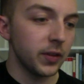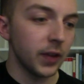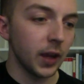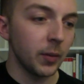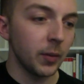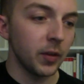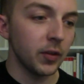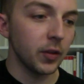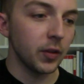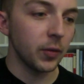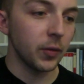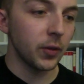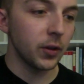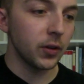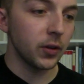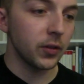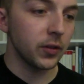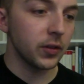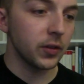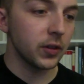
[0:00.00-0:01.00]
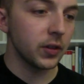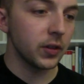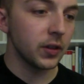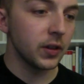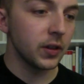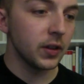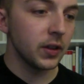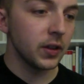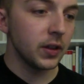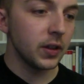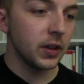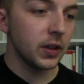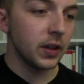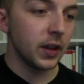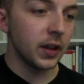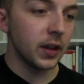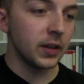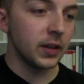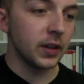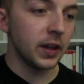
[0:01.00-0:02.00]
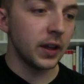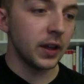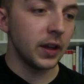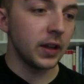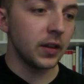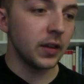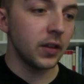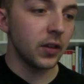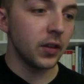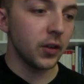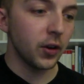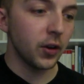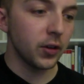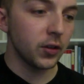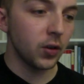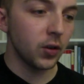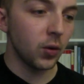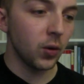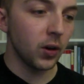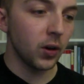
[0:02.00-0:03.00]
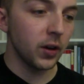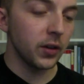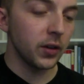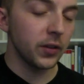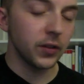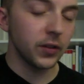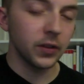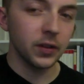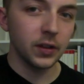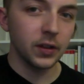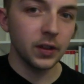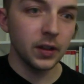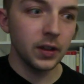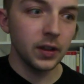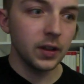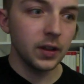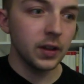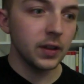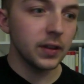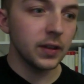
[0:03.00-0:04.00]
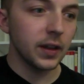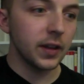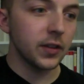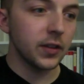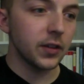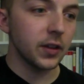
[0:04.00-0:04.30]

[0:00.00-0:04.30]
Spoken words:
as the first, and then 3rd chorus, that's